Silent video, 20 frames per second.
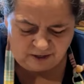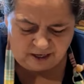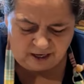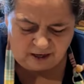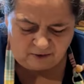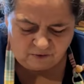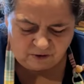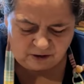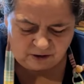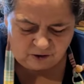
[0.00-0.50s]

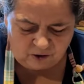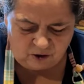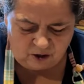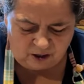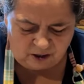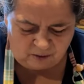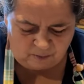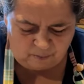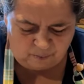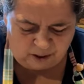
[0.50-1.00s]
have a little
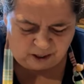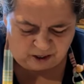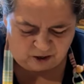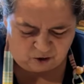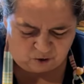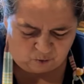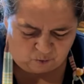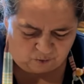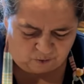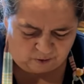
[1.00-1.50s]

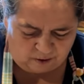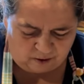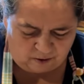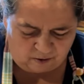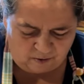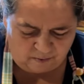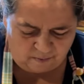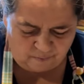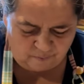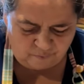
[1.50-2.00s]
jalapeno in there.
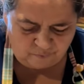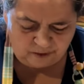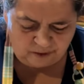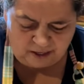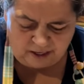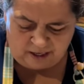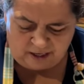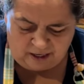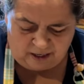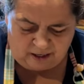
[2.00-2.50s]

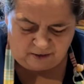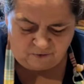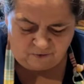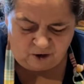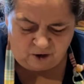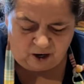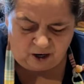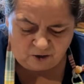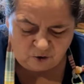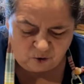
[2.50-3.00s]
And if
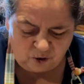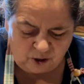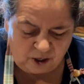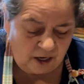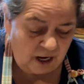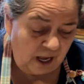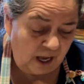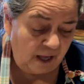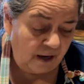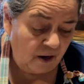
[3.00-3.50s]
not, you can
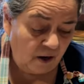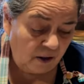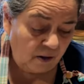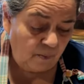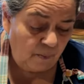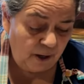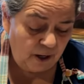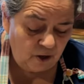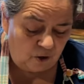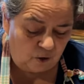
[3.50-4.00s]
add
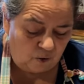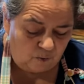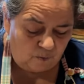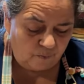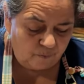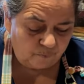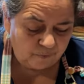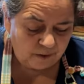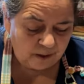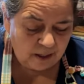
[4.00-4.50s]
jalapeno.
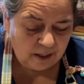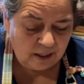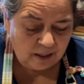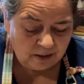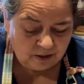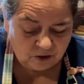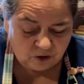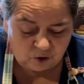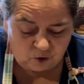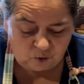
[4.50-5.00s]

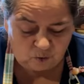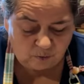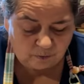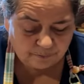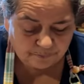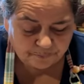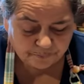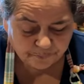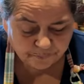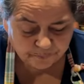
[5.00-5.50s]
So
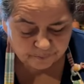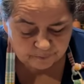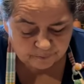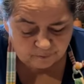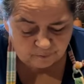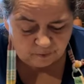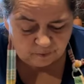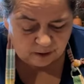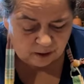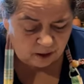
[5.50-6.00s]

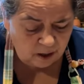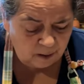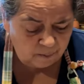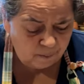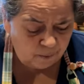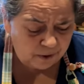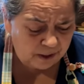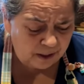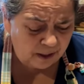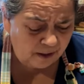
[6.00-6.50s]
I'm
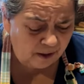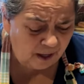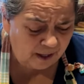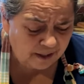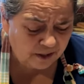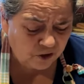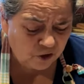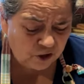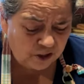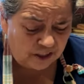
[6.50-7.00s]
putting a lot
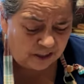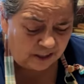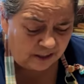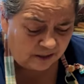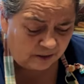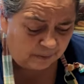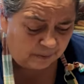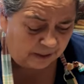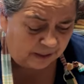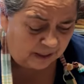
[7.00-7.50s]
of
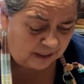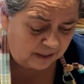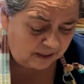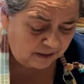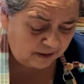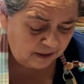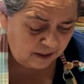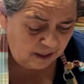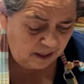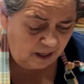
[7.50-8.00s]
cheese because
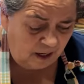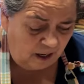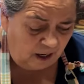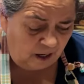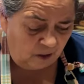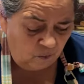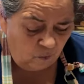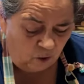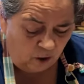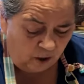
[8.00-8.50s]

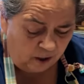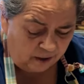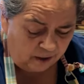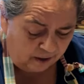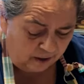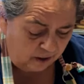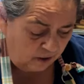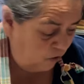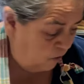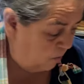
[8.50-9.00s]
I want
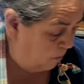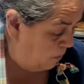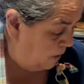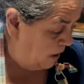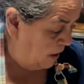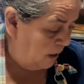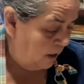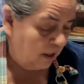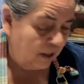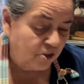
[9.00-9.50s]
it to
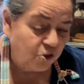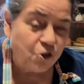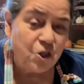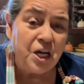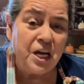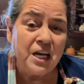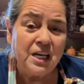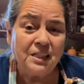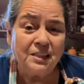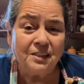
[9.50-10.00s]
be
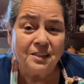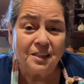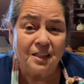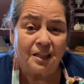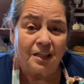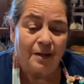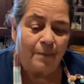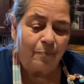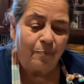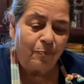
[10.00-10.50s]

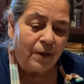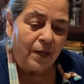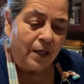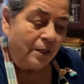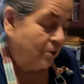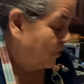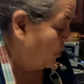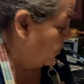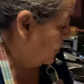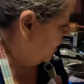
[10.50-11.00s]
cheesy.
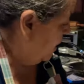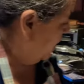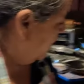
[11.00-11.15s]
So I